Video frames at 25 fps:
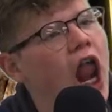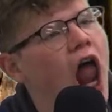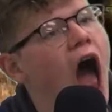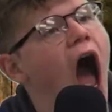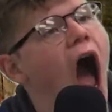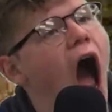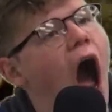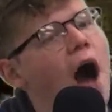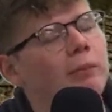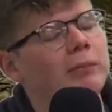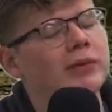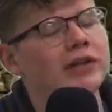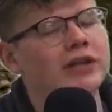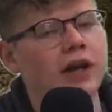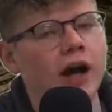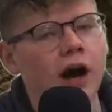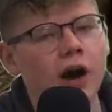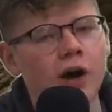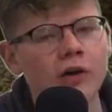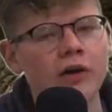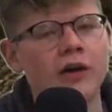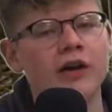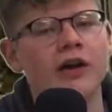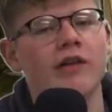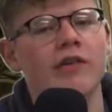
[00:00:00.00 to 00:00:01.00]
up, you
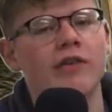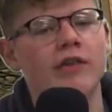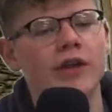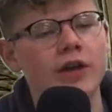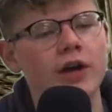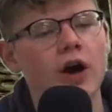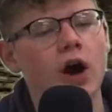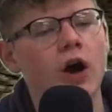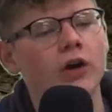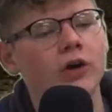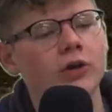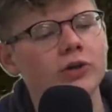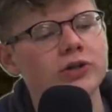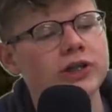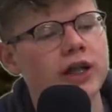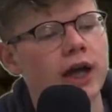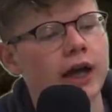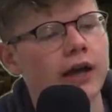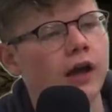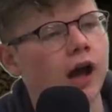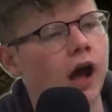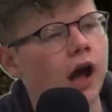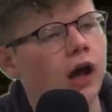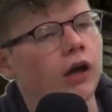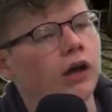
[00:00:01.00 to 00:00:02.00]
know. The Jarl's
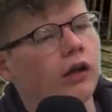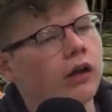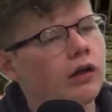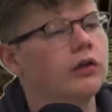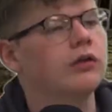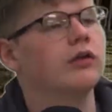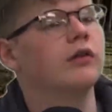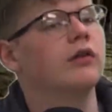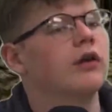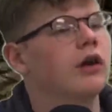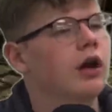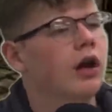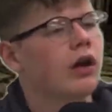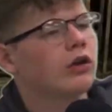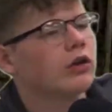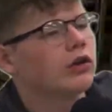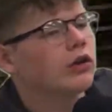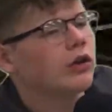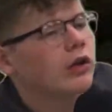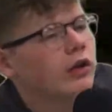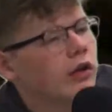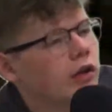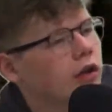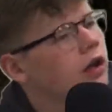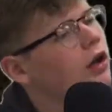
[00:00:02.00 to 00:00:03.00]
like,
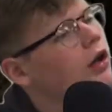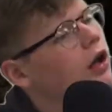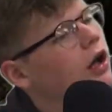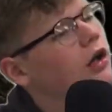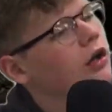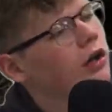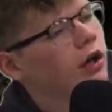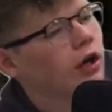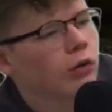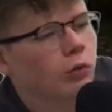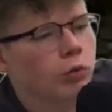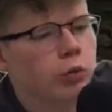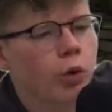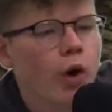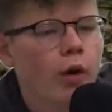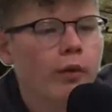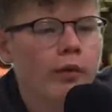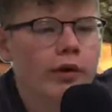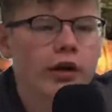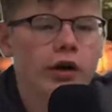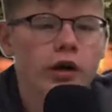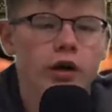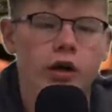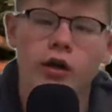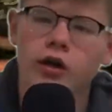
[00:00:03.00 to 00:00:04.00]

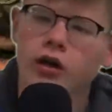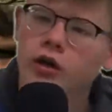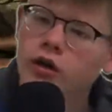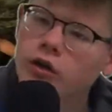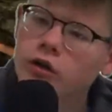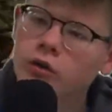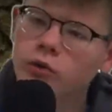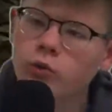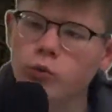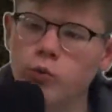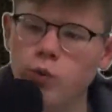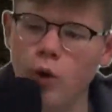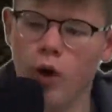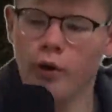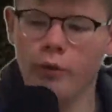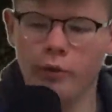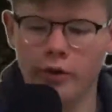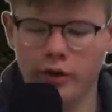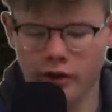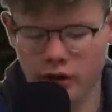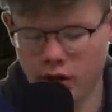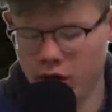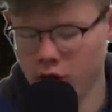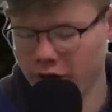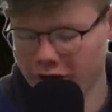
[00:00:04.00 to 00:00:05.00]
warrior.
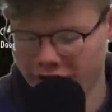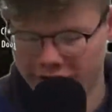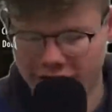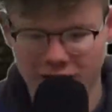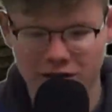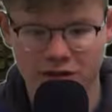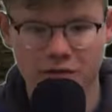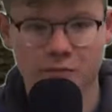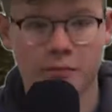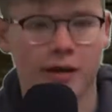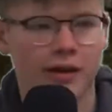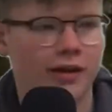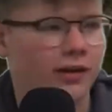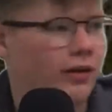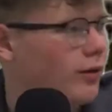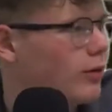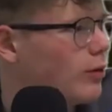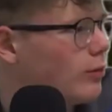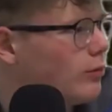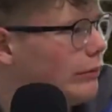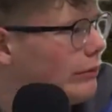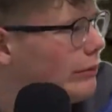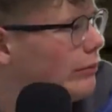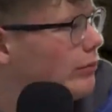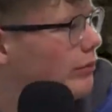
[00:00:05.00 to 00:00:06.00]
Oh, I kicked the mic. Oh,